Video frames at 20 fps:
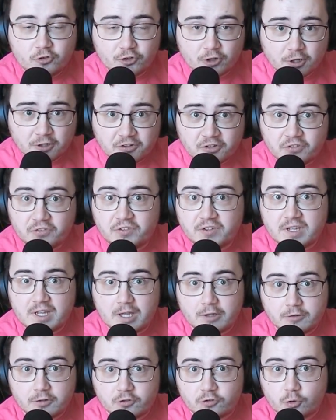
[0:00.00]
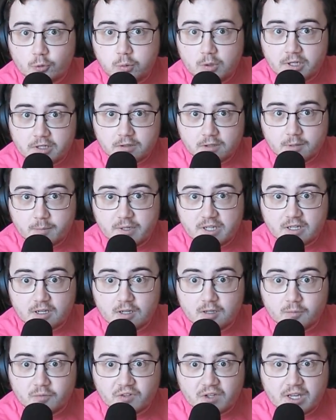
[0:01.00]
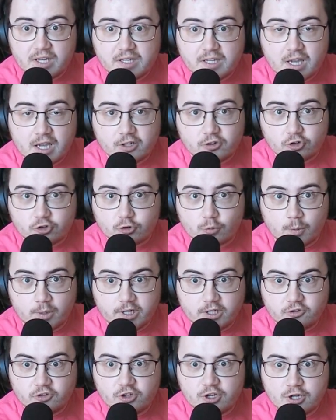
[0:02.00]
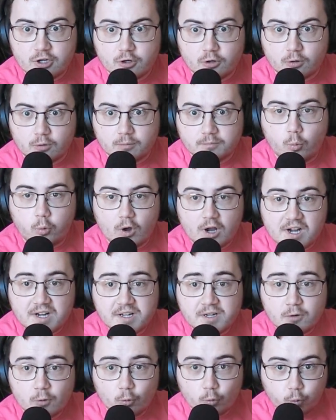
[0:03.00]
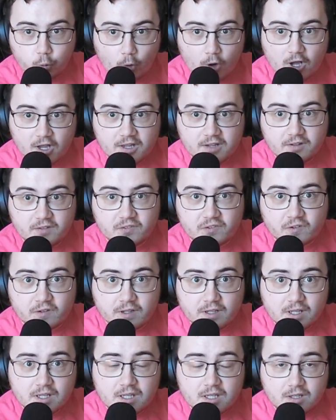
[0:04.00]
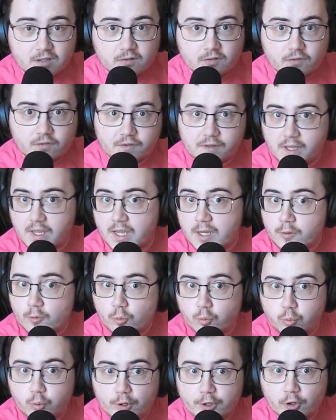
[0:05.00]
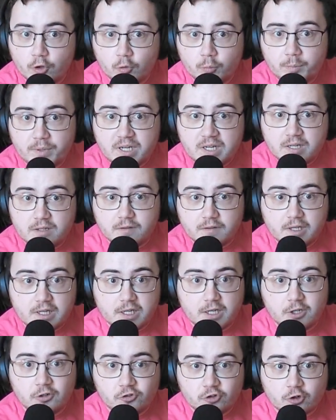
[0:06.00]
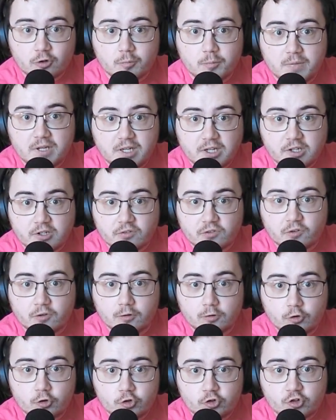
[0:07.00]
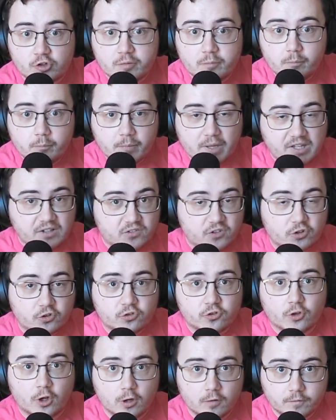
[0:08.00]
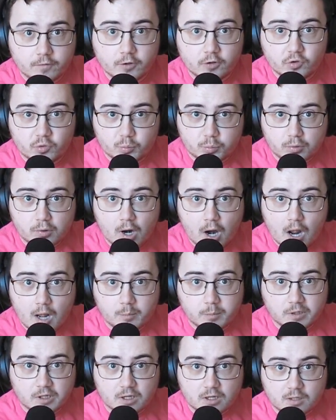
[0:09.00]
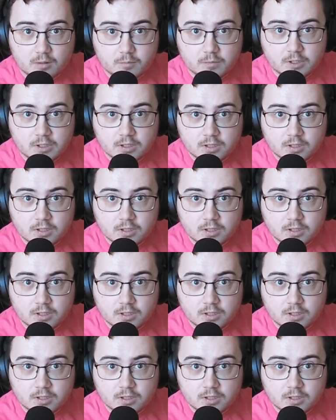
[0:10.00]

start to see how this quickly becomes a catch-22. Wine was, is, and will be the intermediate solution meant to solve this problem.